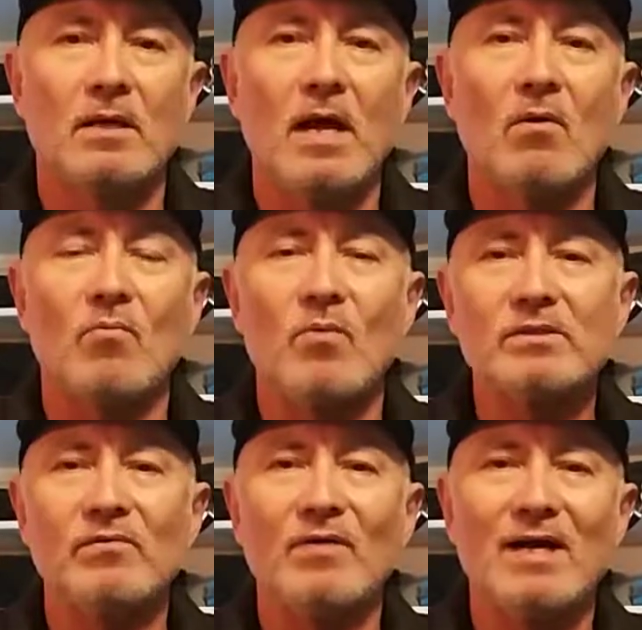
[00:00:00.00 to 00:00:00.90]
Now,
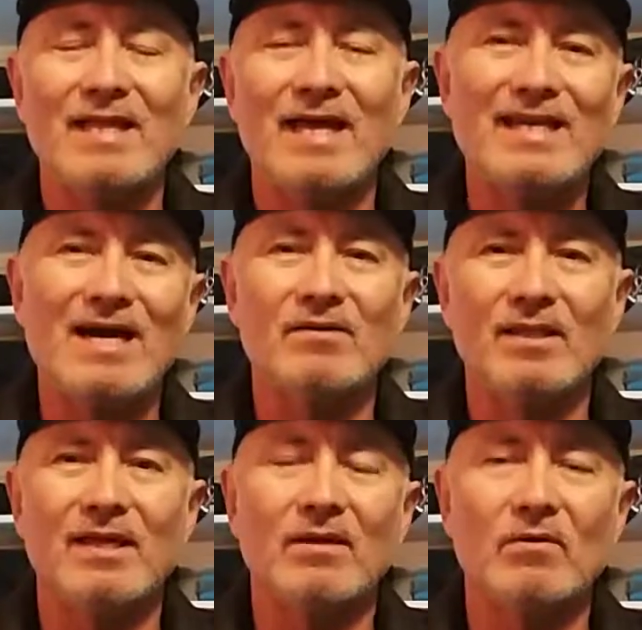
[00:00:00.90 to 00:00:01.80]
once you've got that down, you
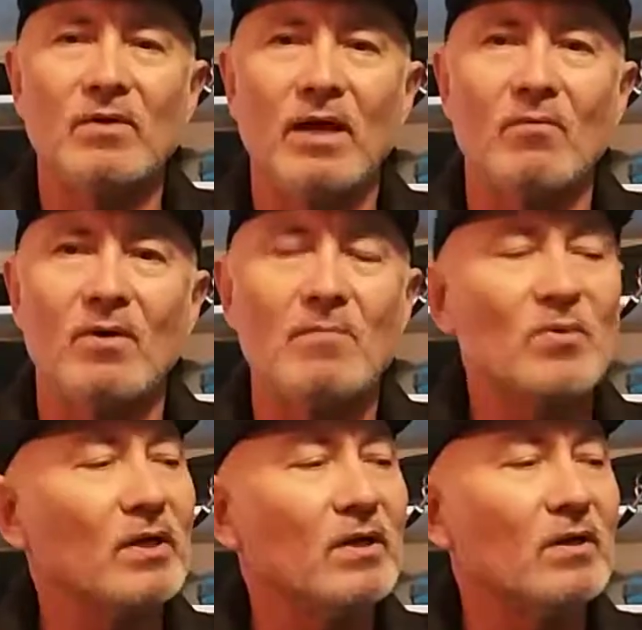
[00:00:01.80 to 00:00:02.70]
think, okay, well, I'm
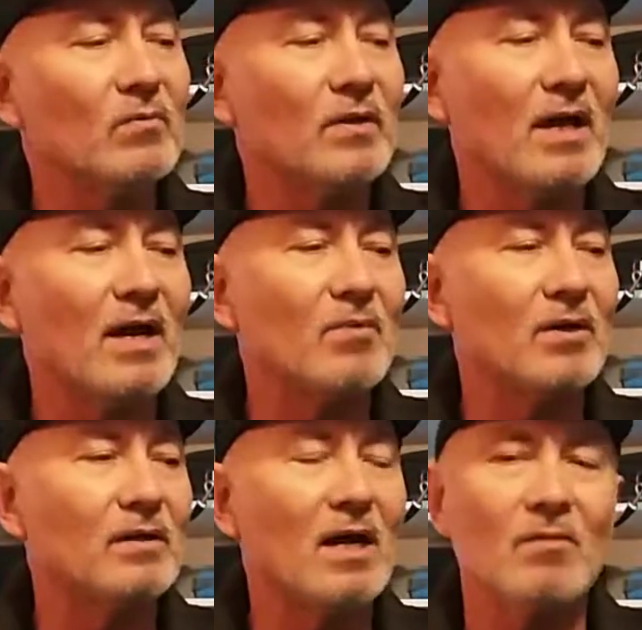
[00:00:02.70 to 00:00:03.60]
pretty good with that,
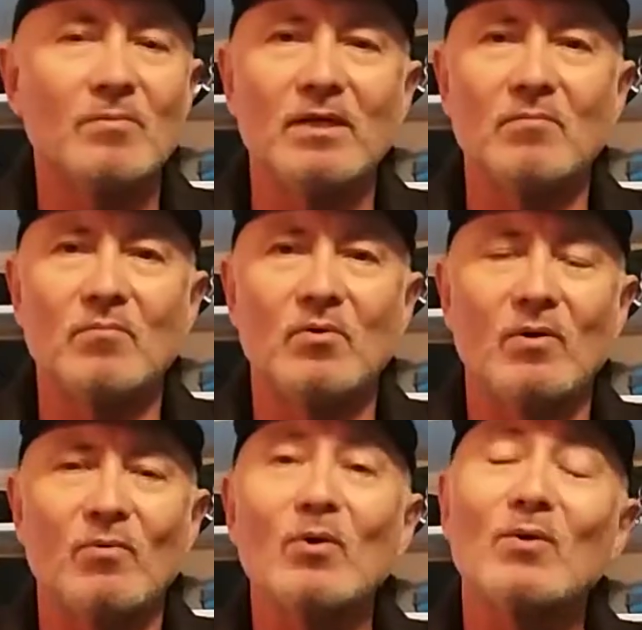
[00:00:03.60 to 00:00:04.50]
but now I'm getting
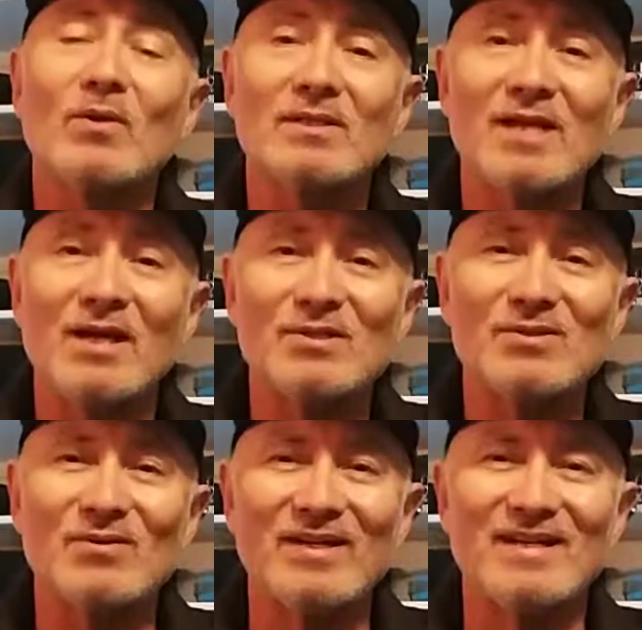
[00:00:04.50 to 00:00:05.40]
bored. We'll go to the second
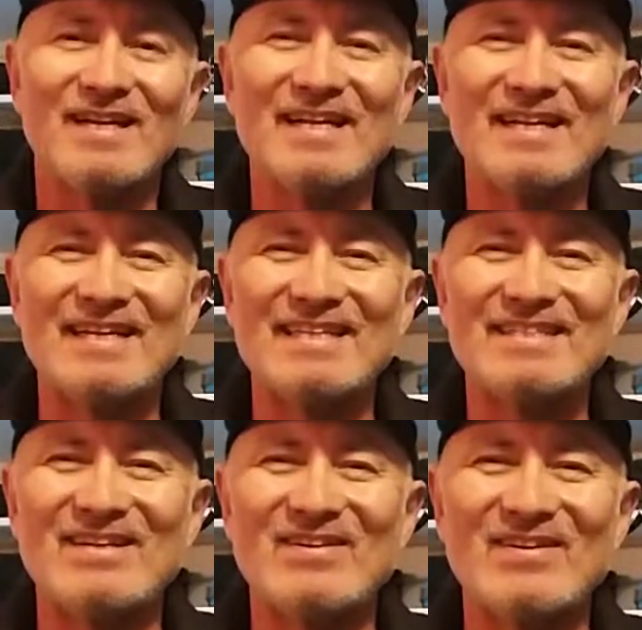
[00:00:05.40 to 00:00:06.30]
string.
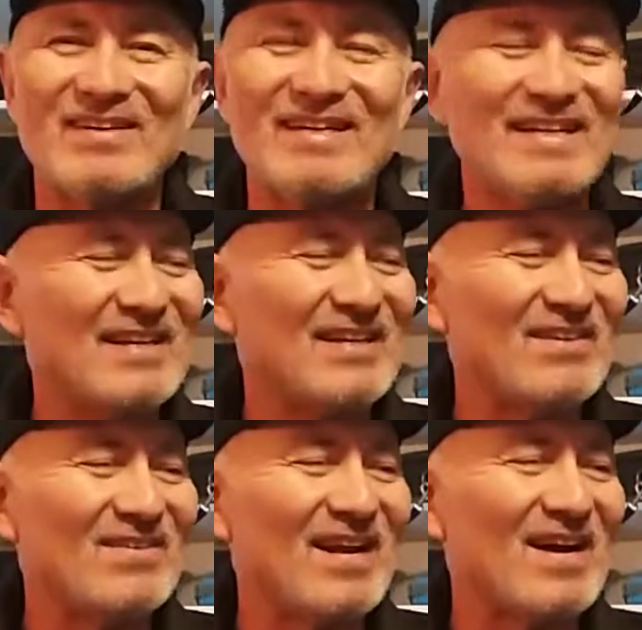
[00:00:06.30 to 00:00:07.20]
So
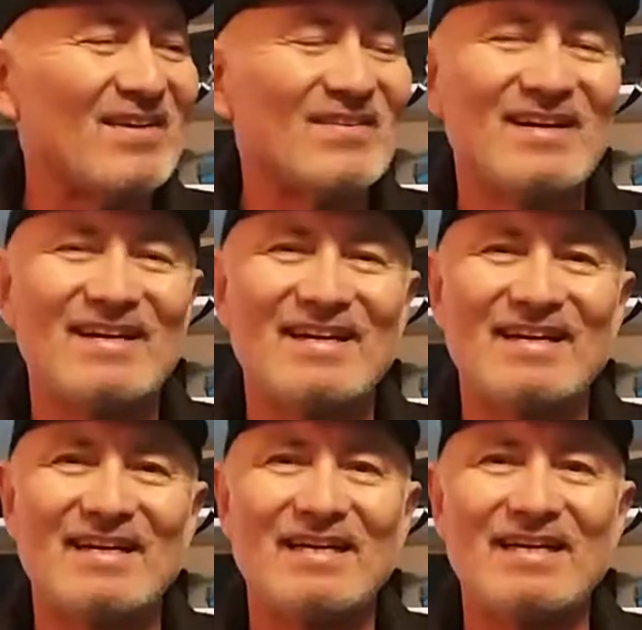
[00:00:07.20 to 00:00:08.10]
you would have,
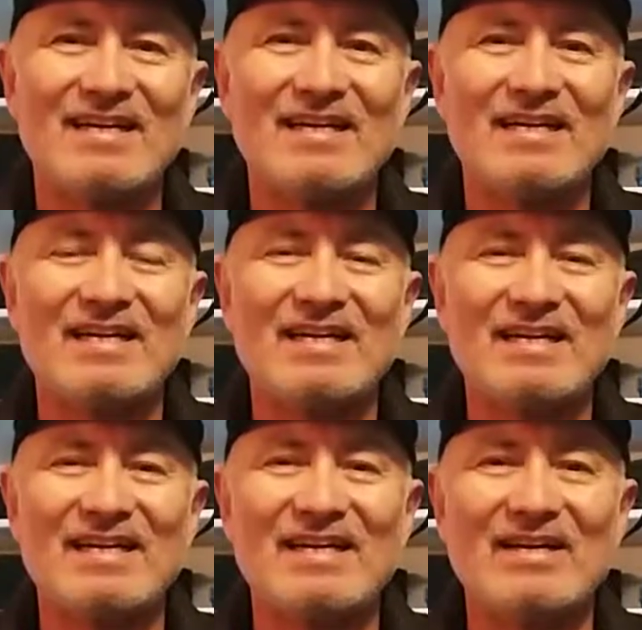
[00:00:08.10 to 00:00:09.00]

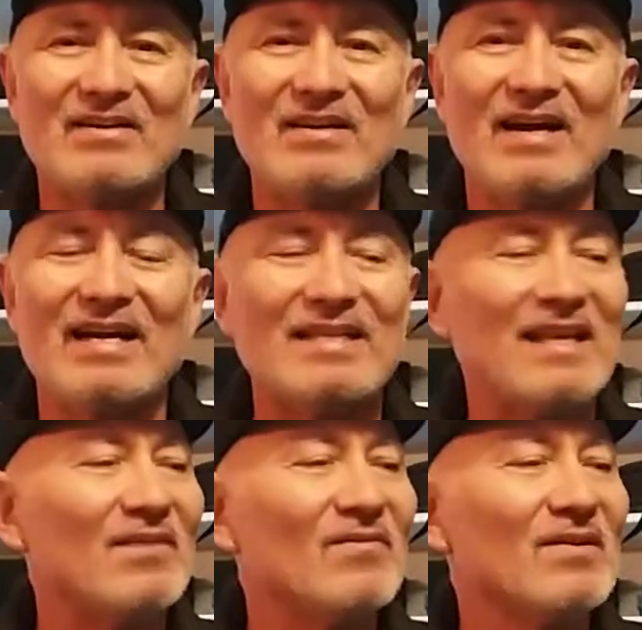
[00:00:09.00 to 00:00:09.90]
okay, and
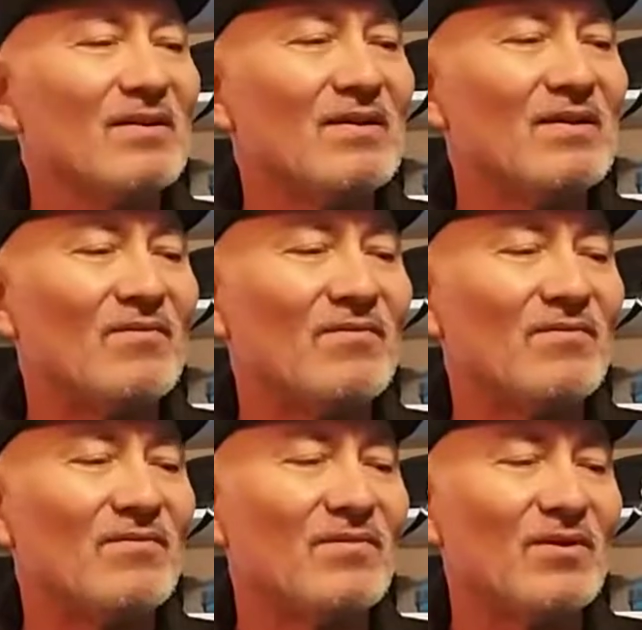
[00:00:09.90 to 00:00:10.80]

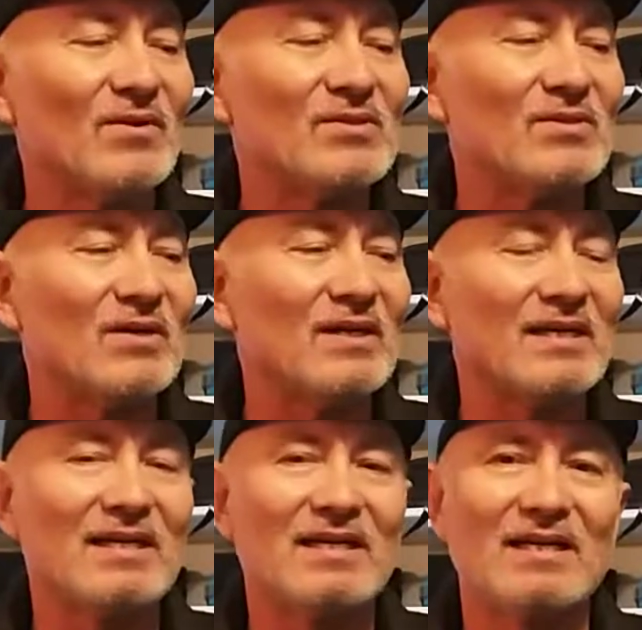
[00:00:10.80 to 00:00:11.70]
then third
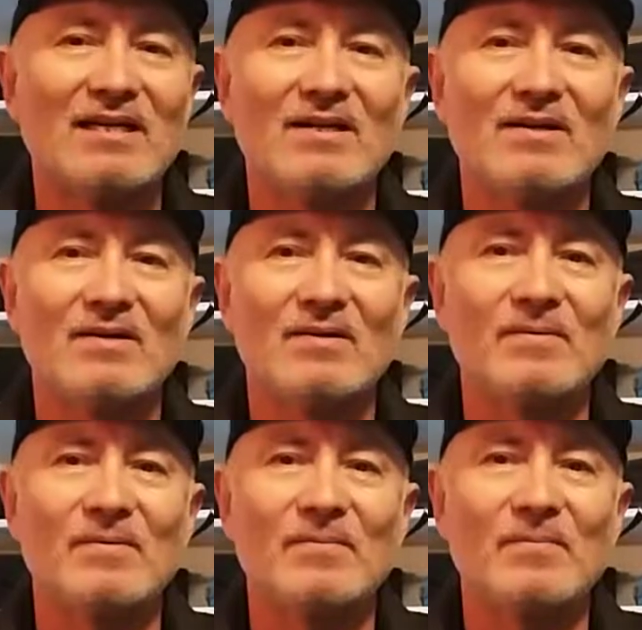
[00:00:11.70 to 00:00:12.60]
string,
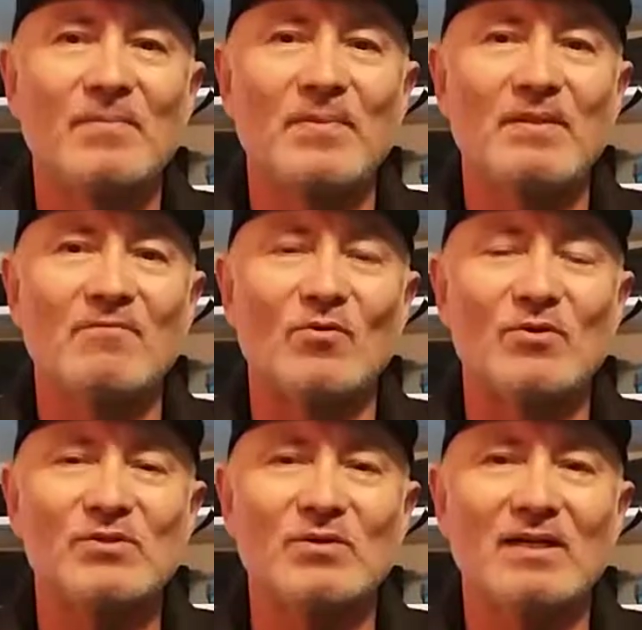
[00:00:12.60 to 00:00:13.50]

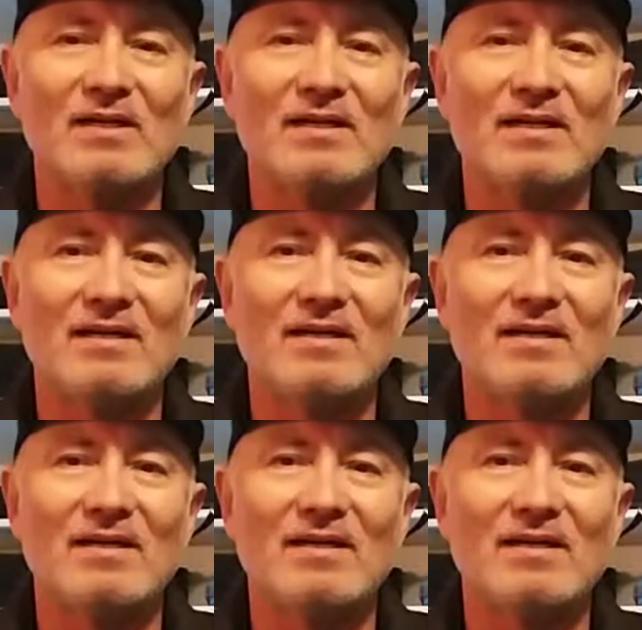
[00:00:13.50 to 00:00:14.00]
fourth string.